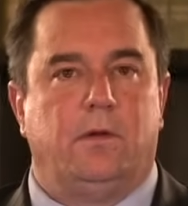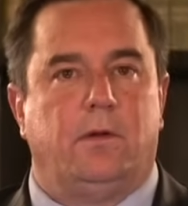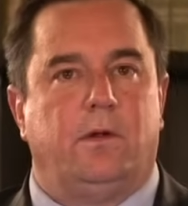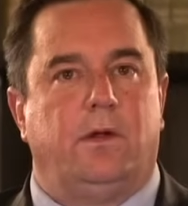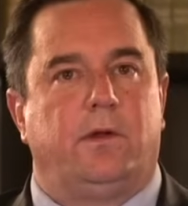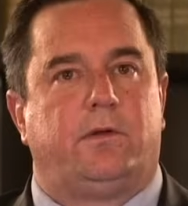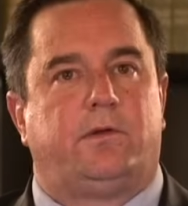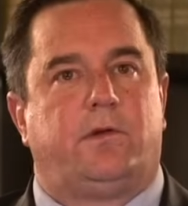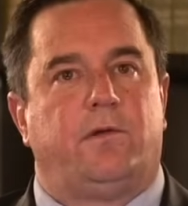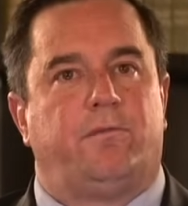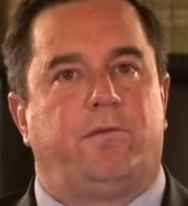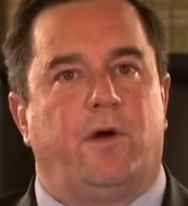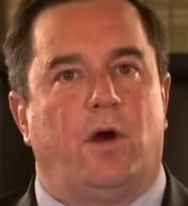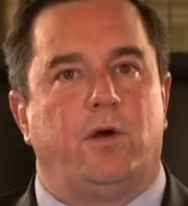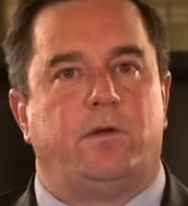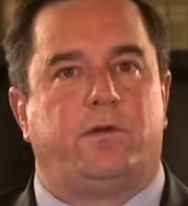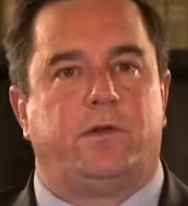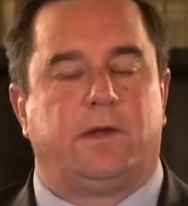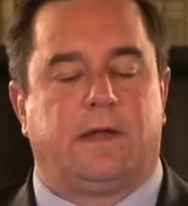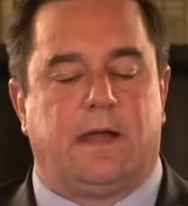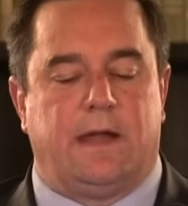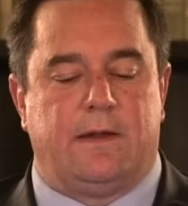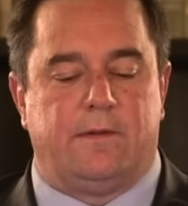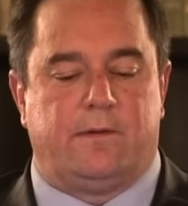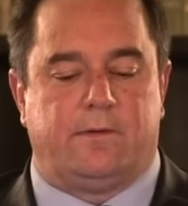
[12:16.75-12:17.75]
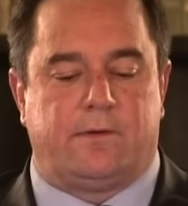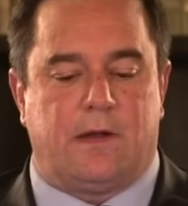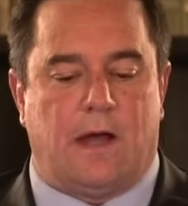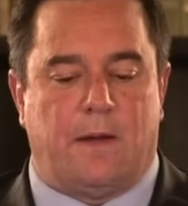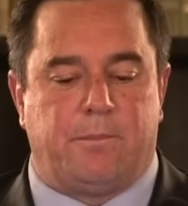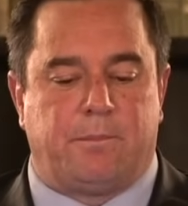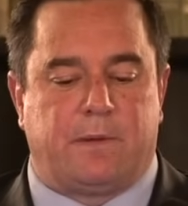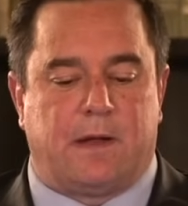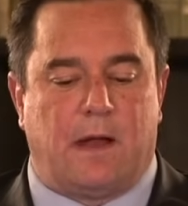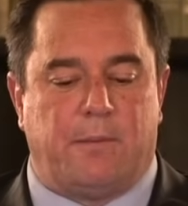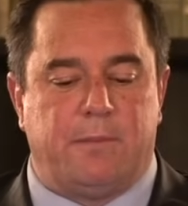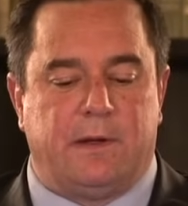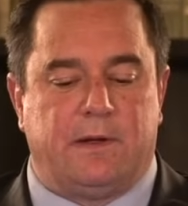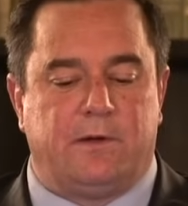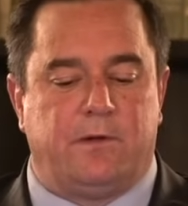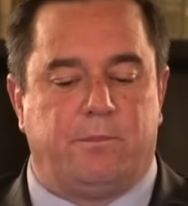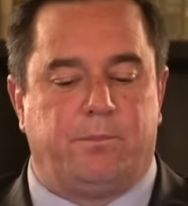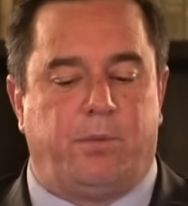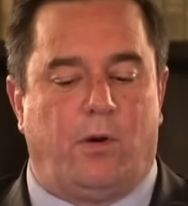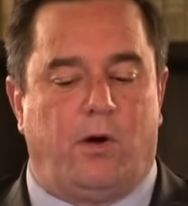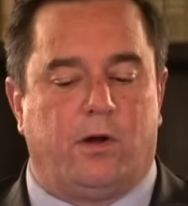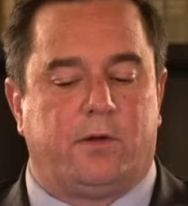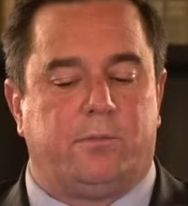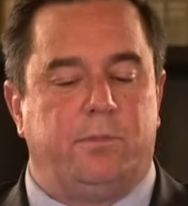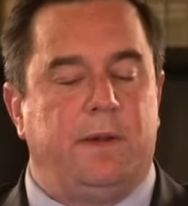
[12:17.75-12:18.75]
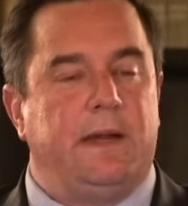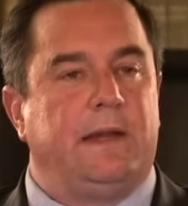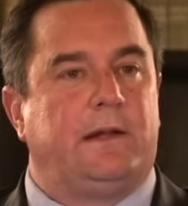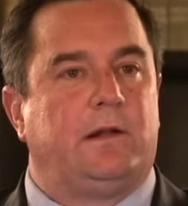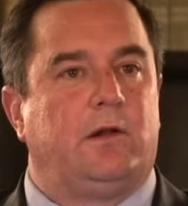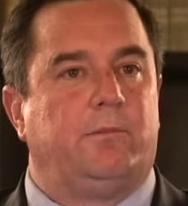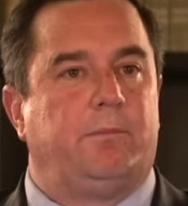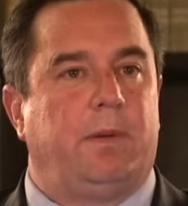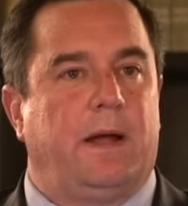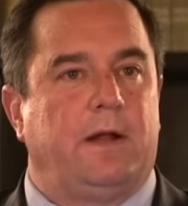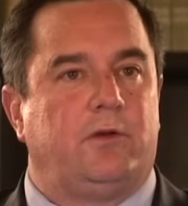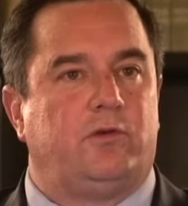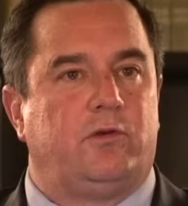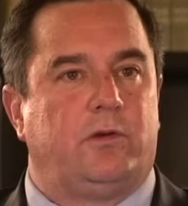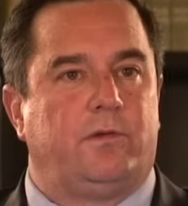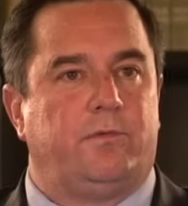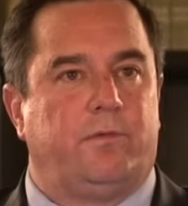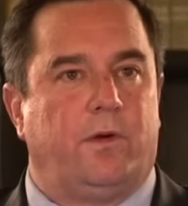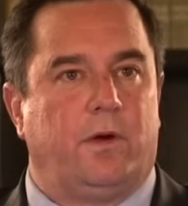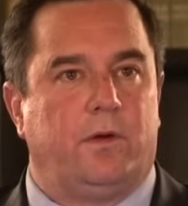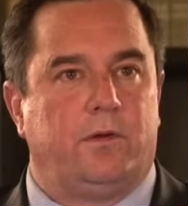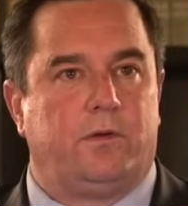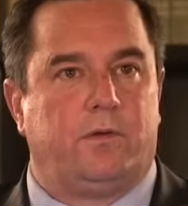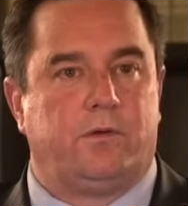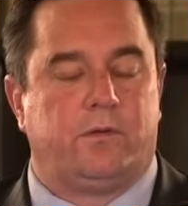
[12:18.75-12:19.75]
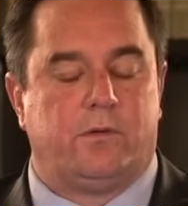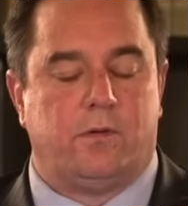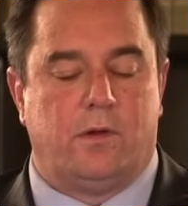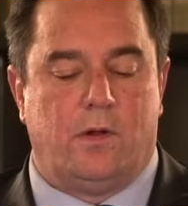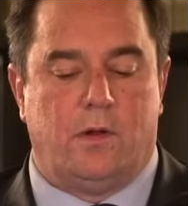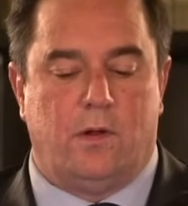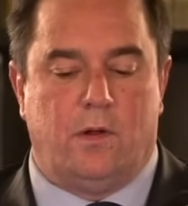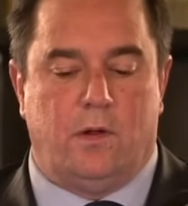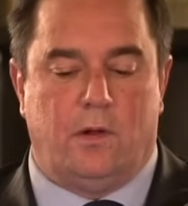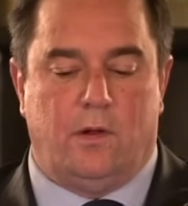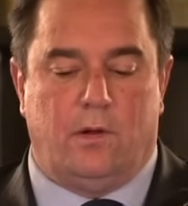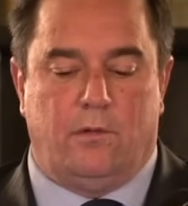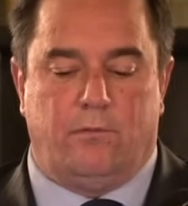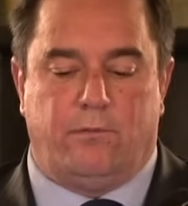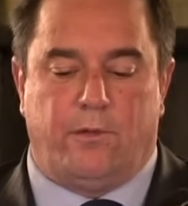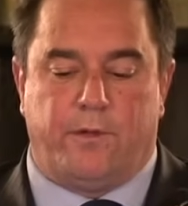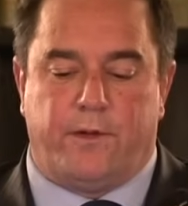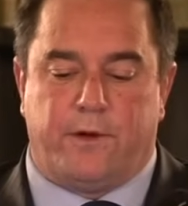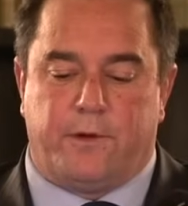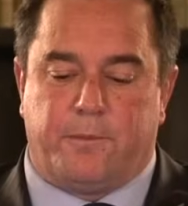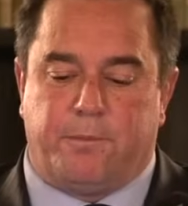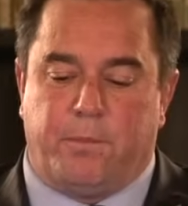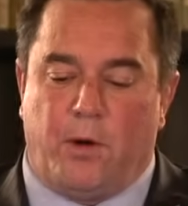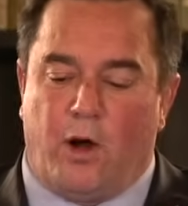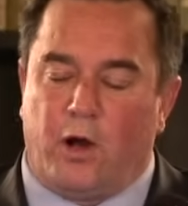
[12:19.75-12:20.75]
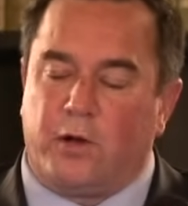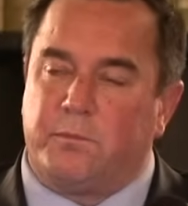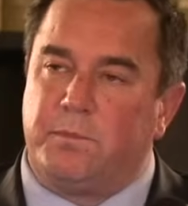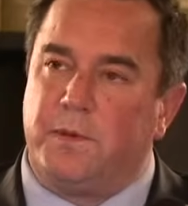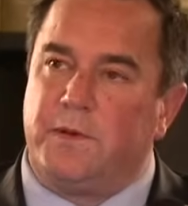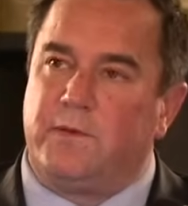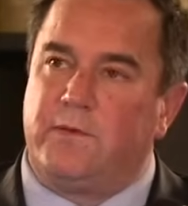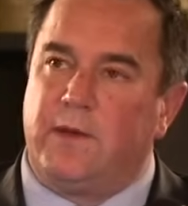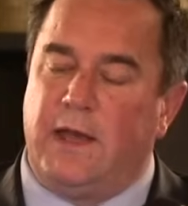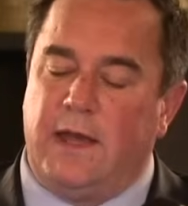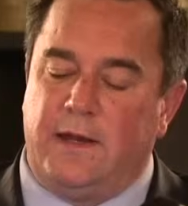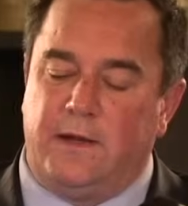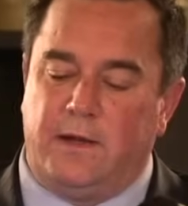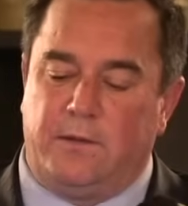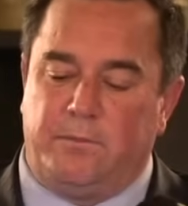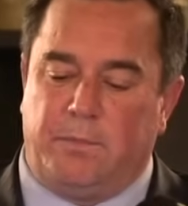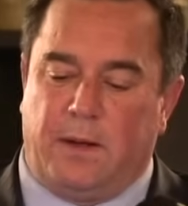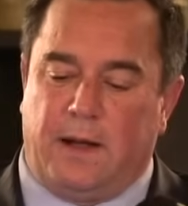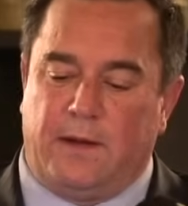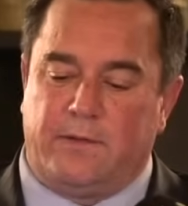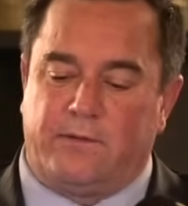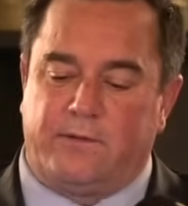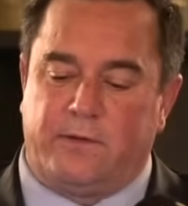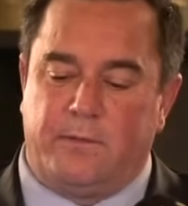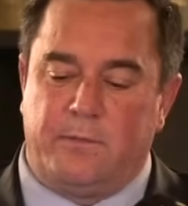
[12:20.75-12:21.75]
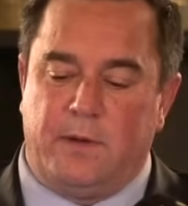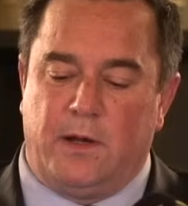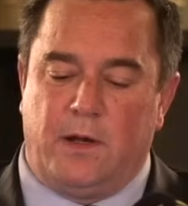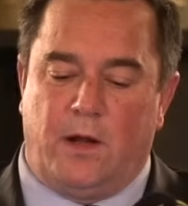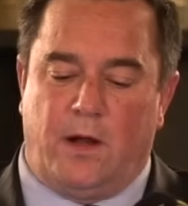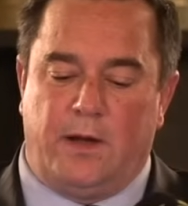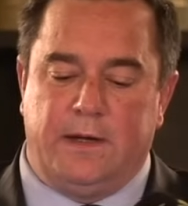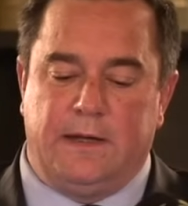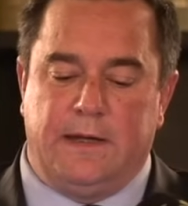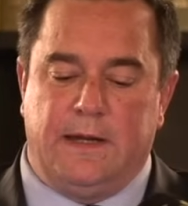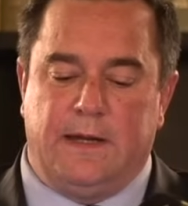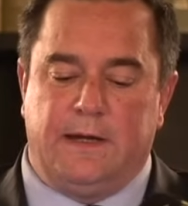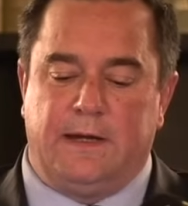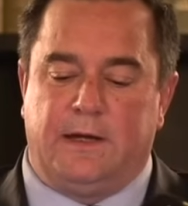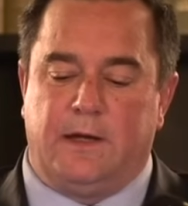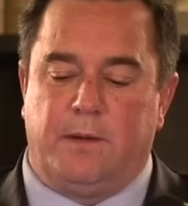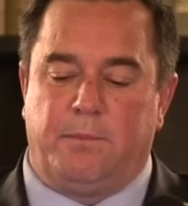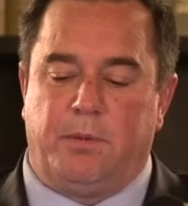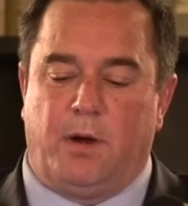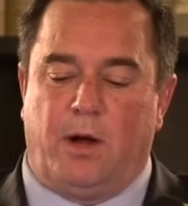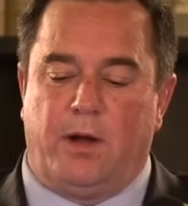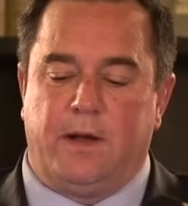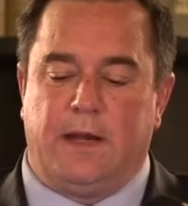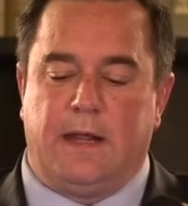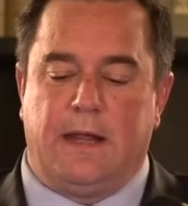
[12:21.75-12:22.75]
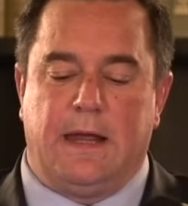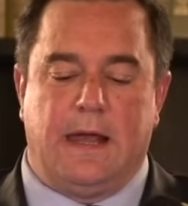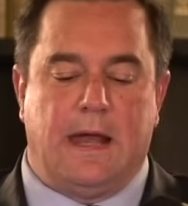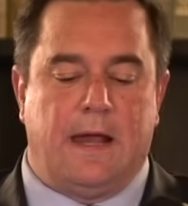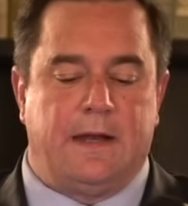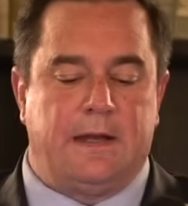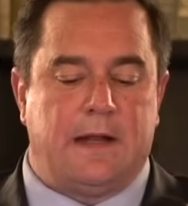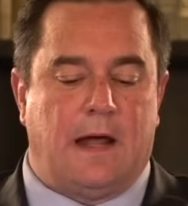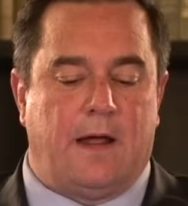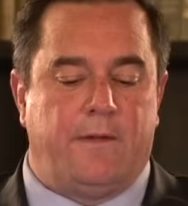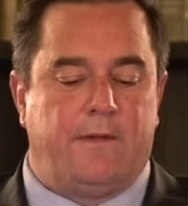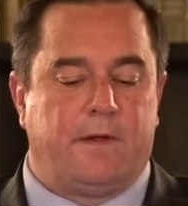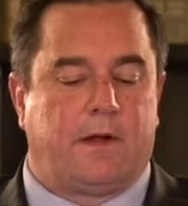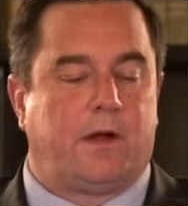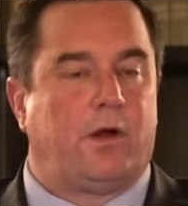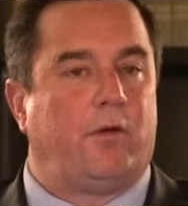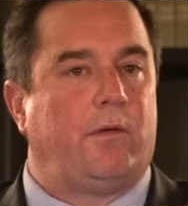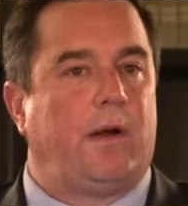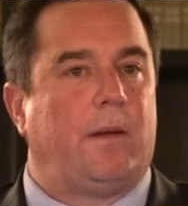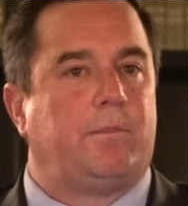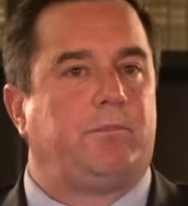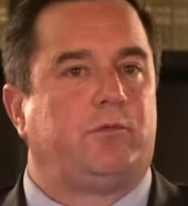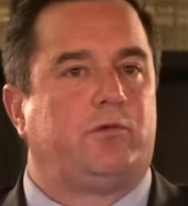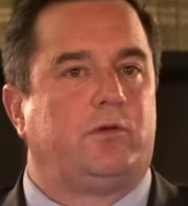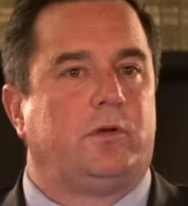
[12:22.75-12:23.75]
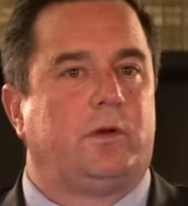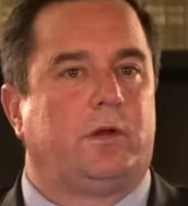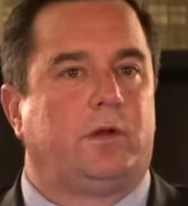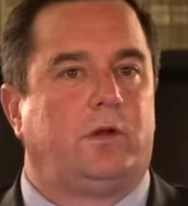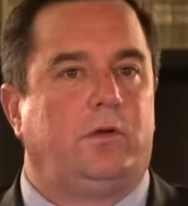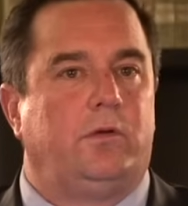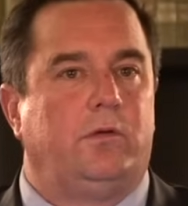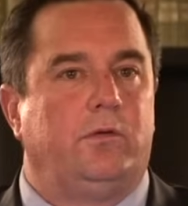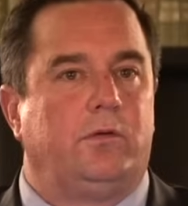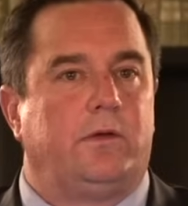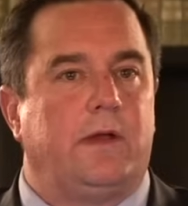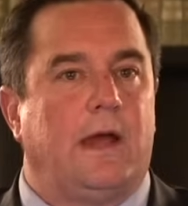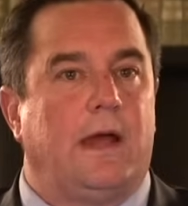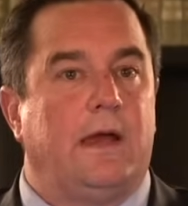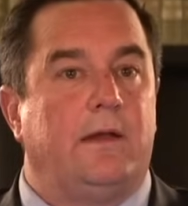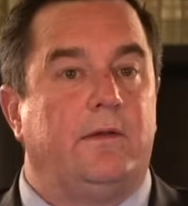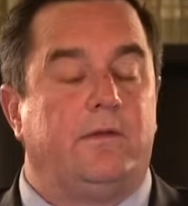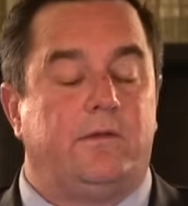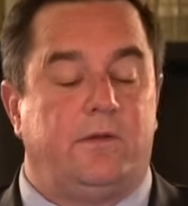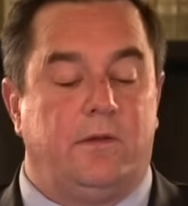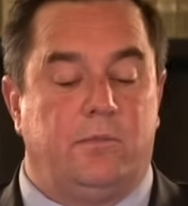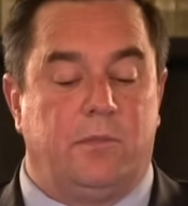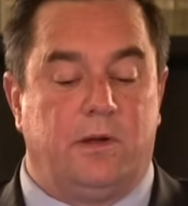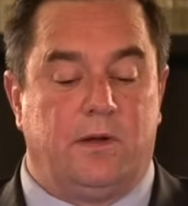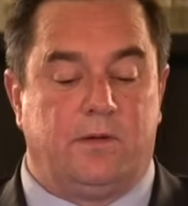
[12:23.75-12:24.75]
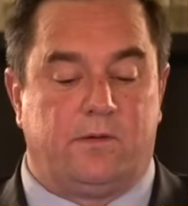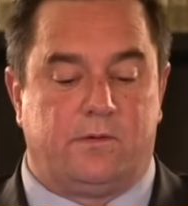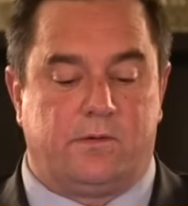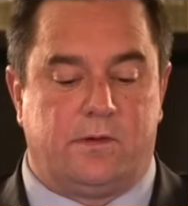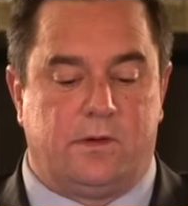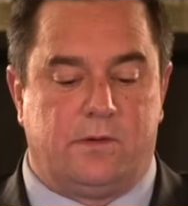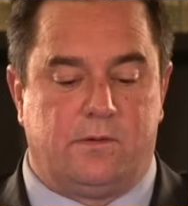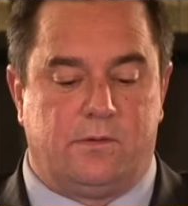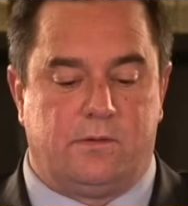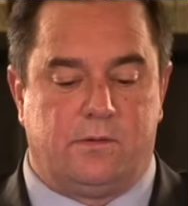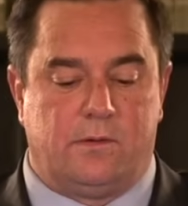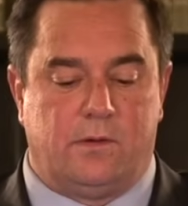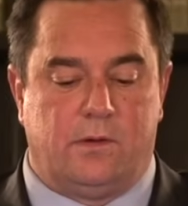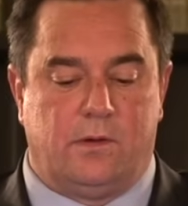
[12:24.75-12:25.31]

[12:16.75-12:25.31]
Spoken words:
is to vote against upcoming departmental budget votes for the departments headed by Simelane Inkabane and other corruption-accused ANC ministers.